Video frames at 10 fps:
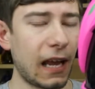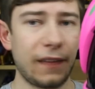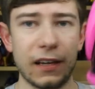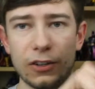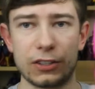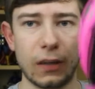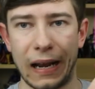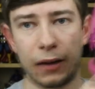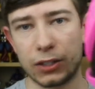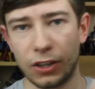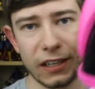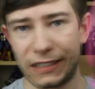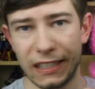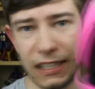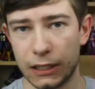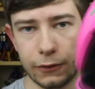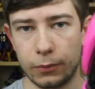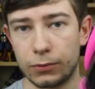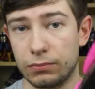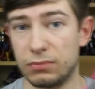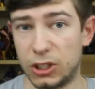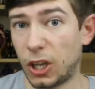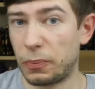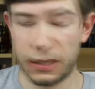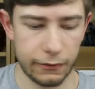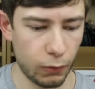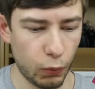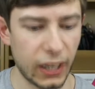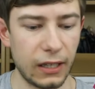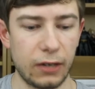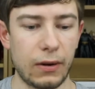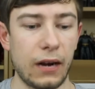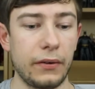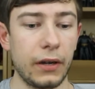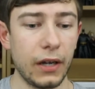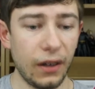and then also how tight it is from stopping it from wiggling around.